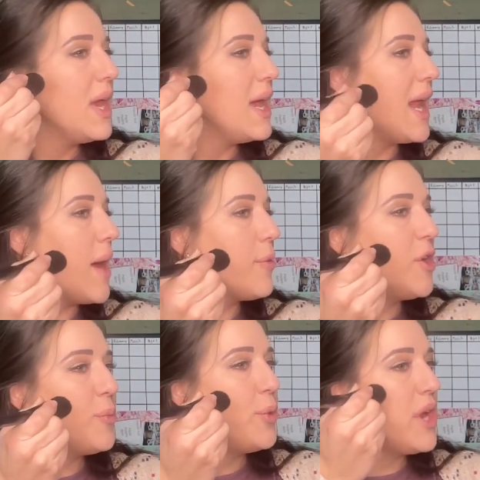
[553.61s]
And I'm going
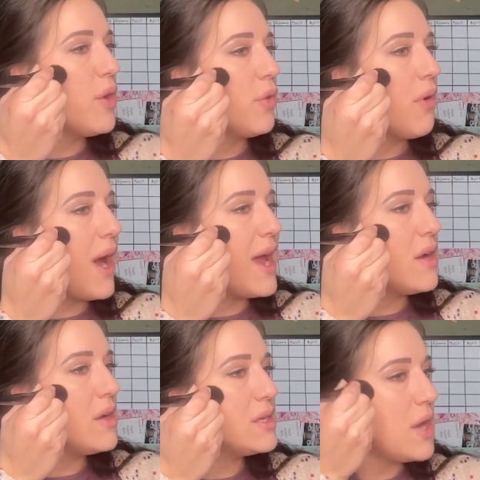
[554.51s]
to put it right
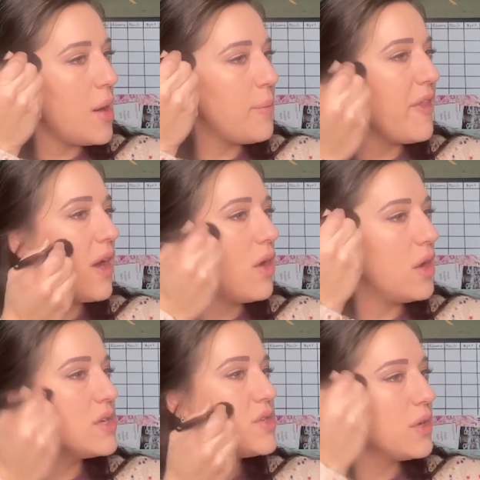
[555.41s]
on top of that
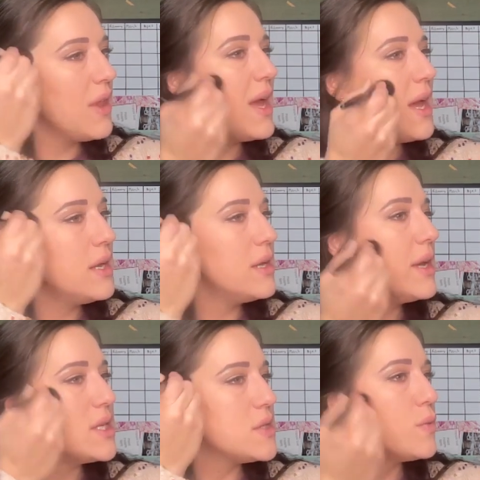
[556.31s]
contour line
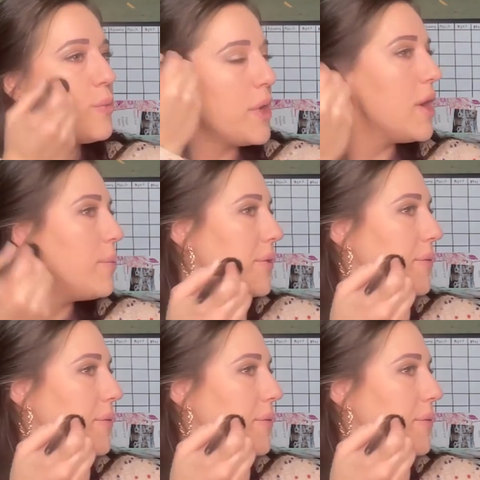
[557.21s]
and swoop up.